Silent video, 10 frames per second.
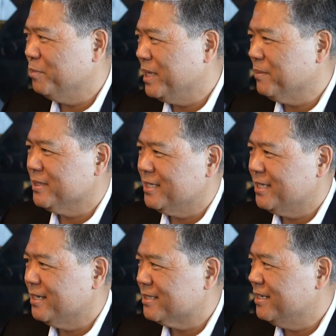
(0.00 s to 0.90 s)
wouldn't be able to
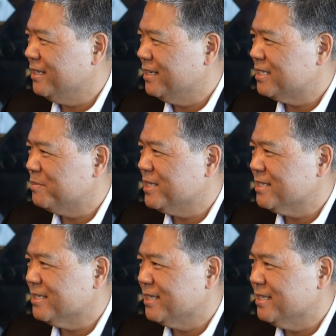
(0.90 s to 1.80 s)
deduct any of the
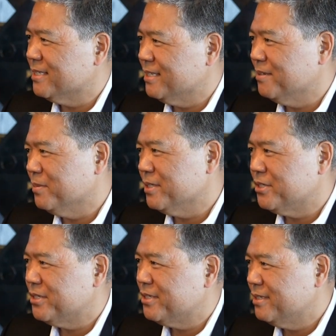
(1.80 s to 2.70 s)
expenses against it,
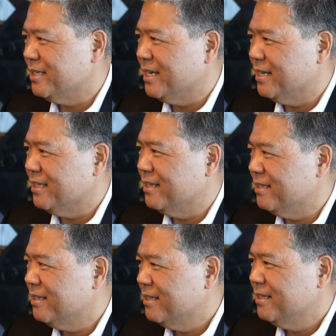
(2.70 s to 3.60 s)
which,
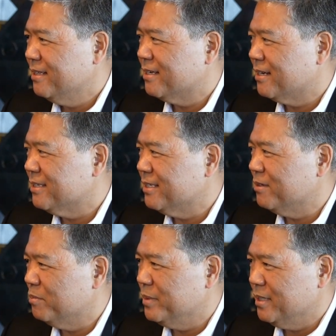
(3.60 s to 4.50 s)
then the cost
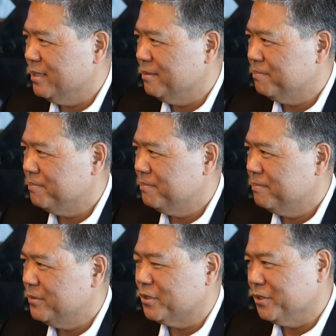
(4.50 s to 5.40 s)
seg would be,
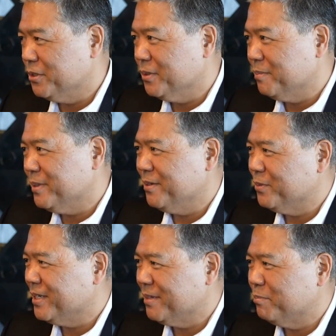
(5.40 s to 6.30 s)
you could do it, but it
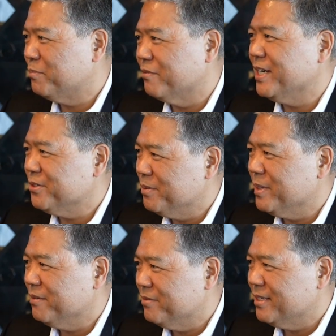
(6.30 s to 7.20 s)
wouldn't provide you any
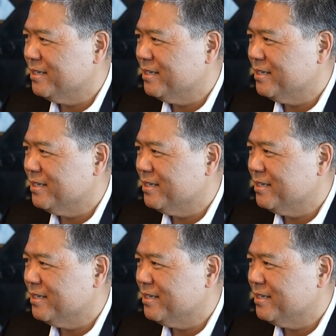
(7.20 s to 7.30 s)
benefit.